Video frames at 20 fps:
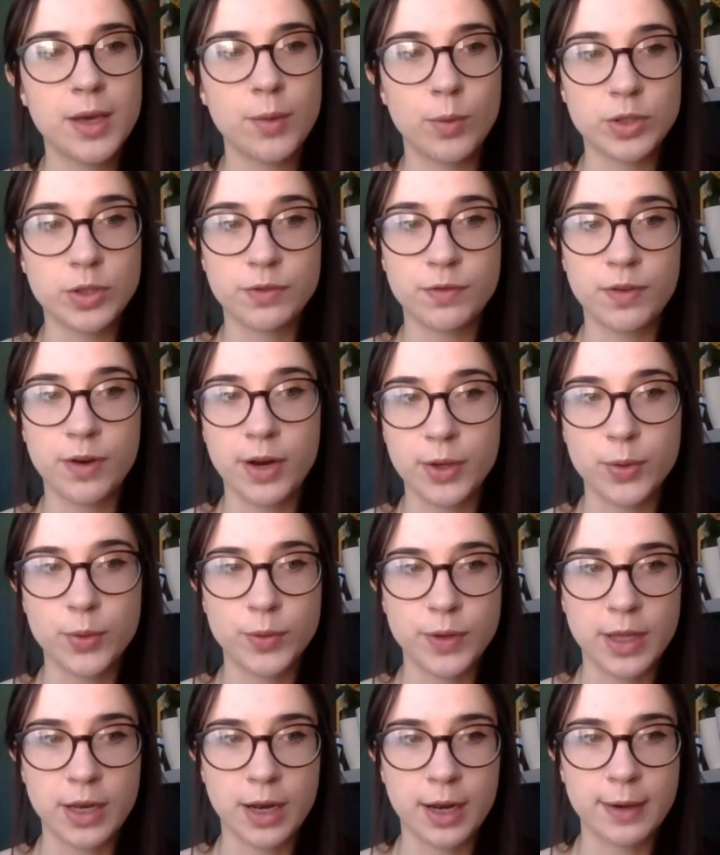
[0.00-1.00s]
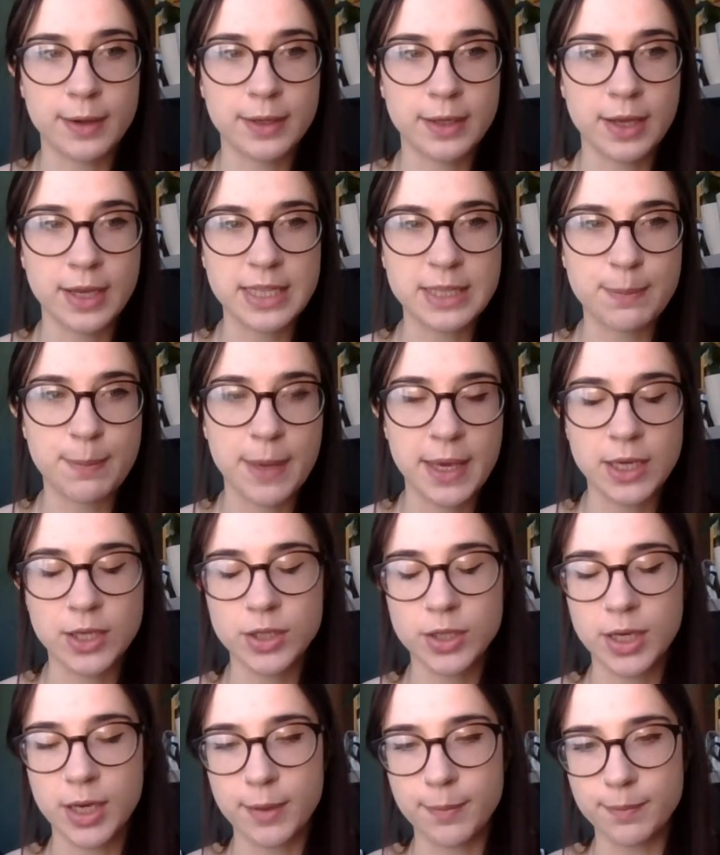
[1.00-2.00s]
which are very cool. They're like nice
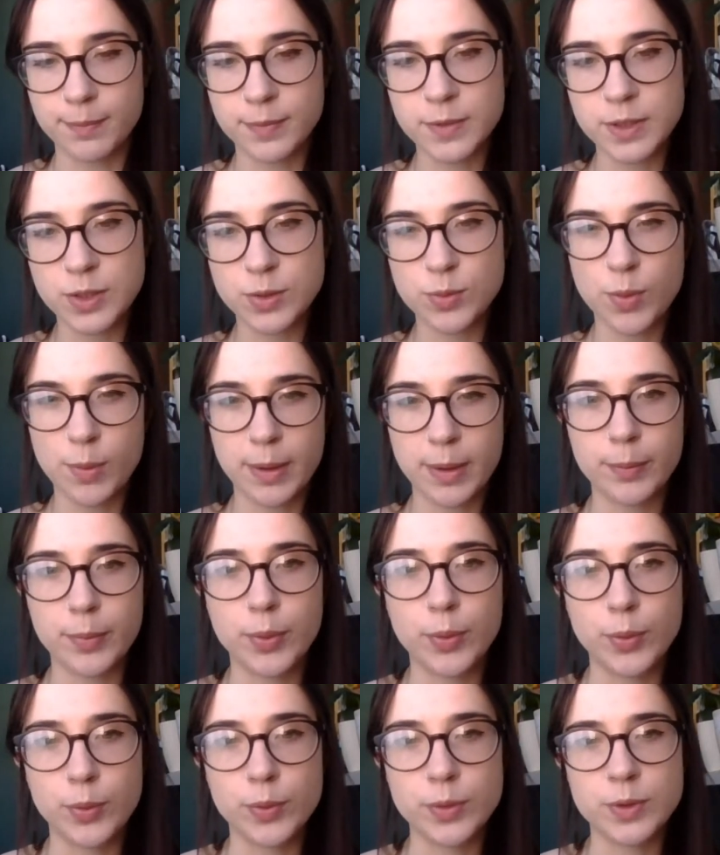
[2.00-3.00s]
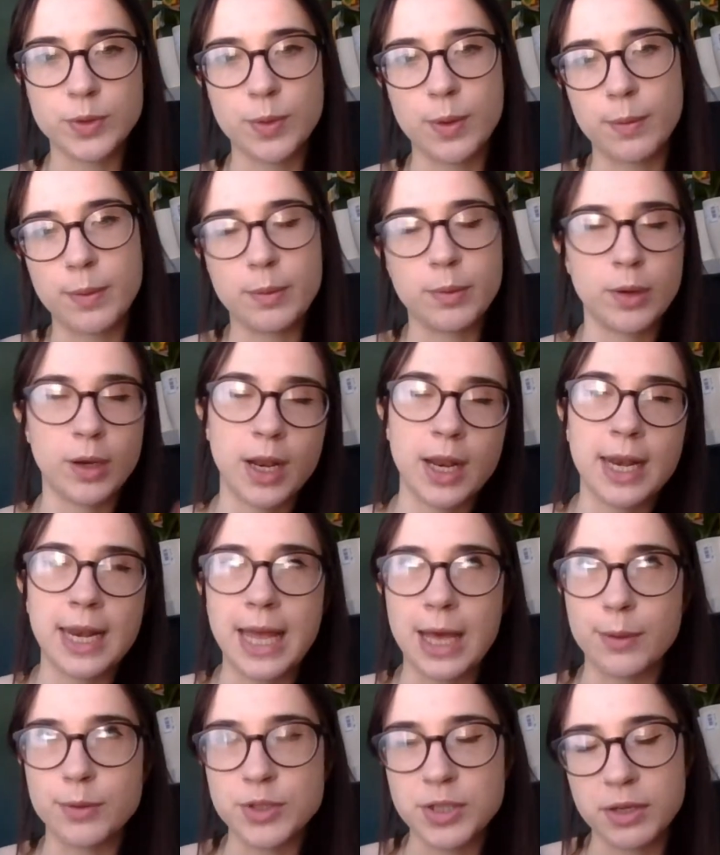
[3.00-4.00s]
big swimming pools where people are like
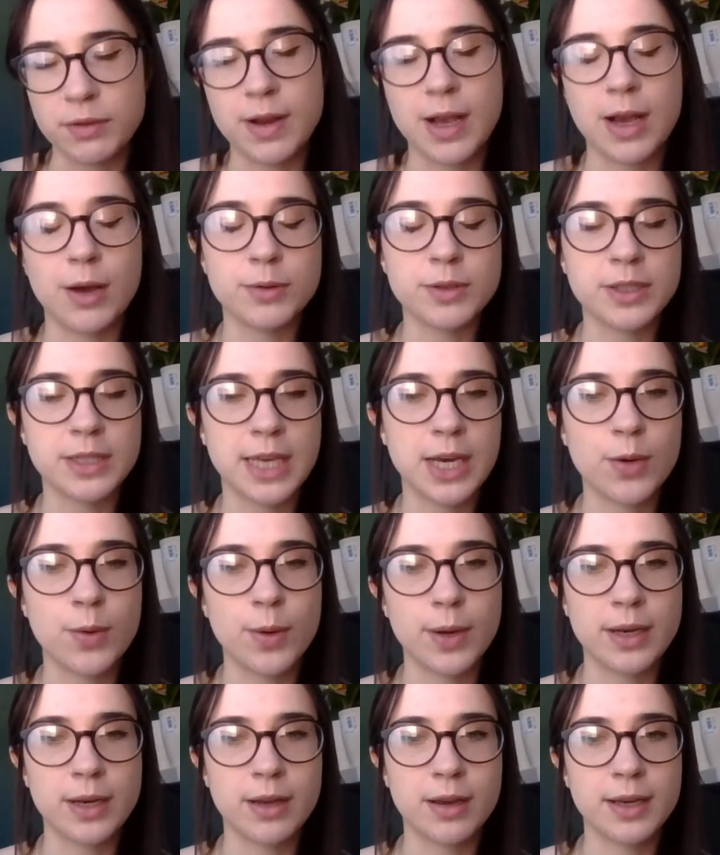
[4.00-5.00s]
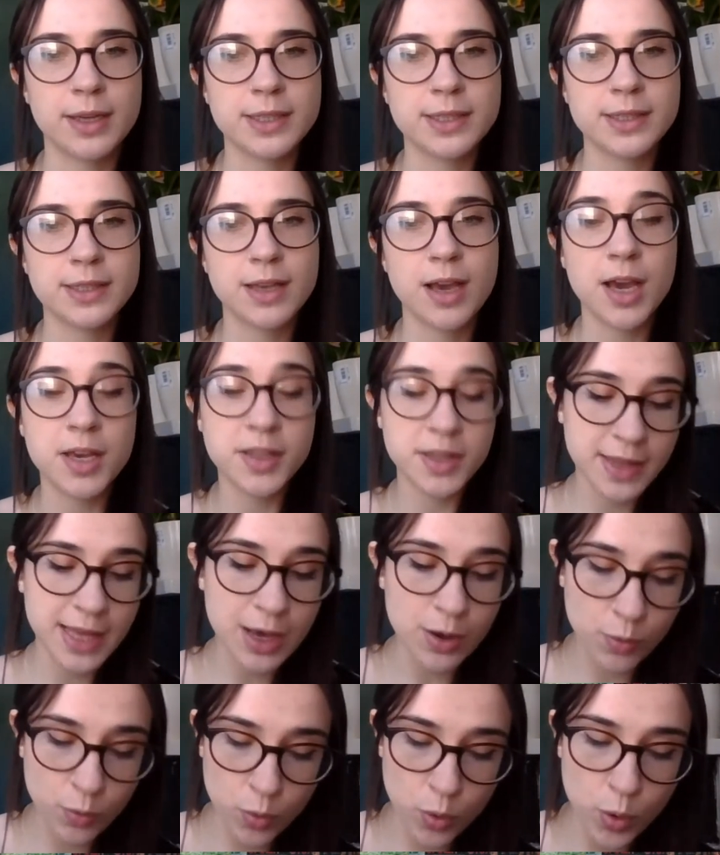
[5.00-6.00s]
lounging around, and they're quite nice. Either
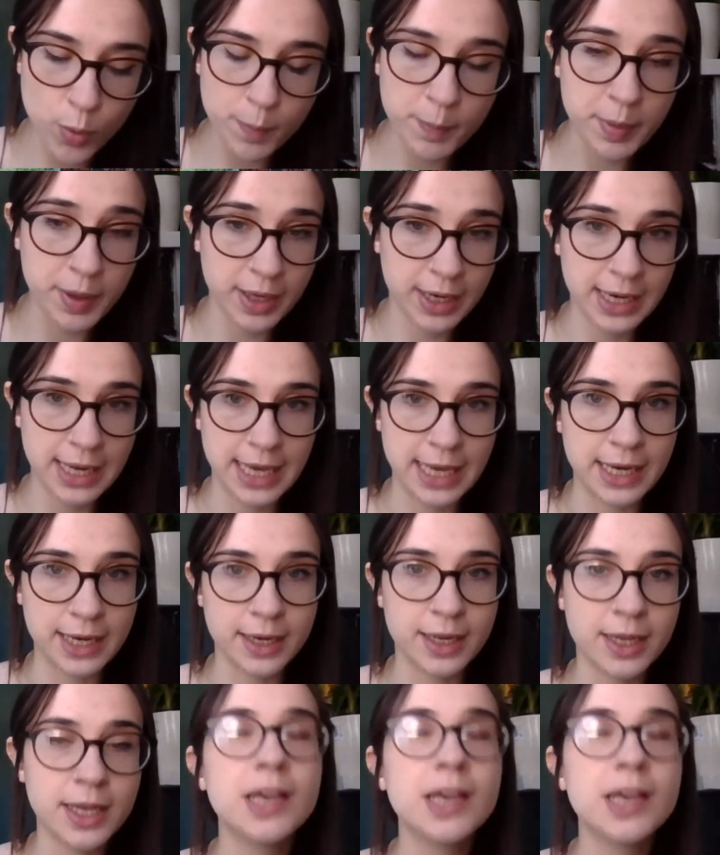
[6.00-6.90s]
that or Berlin.